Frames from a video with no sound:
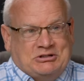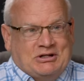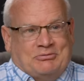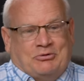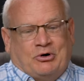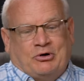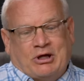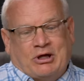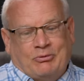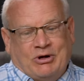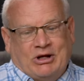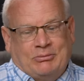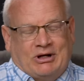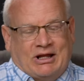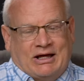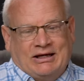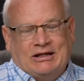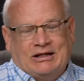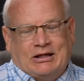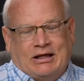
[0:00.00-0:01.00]
Okay, wait a minute.
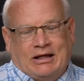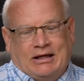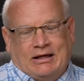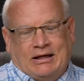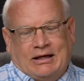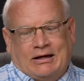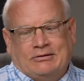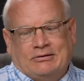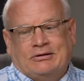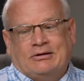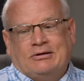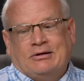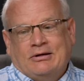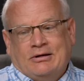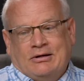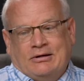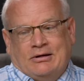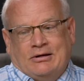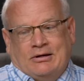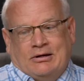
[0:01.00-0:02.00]
I got to hang out and
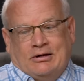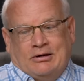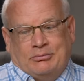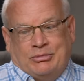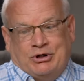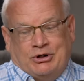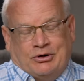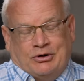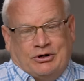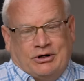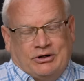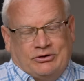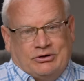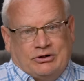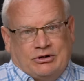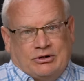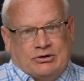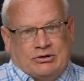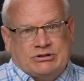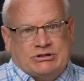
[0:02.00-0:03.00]
be here another
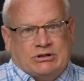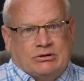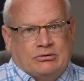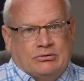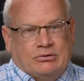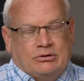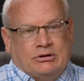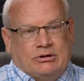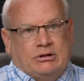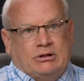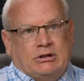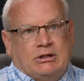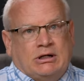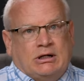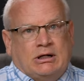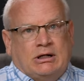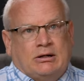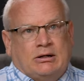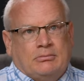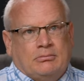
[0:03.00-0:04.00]
year. So
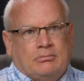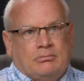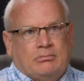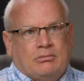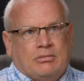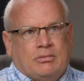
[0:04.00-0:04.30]
um,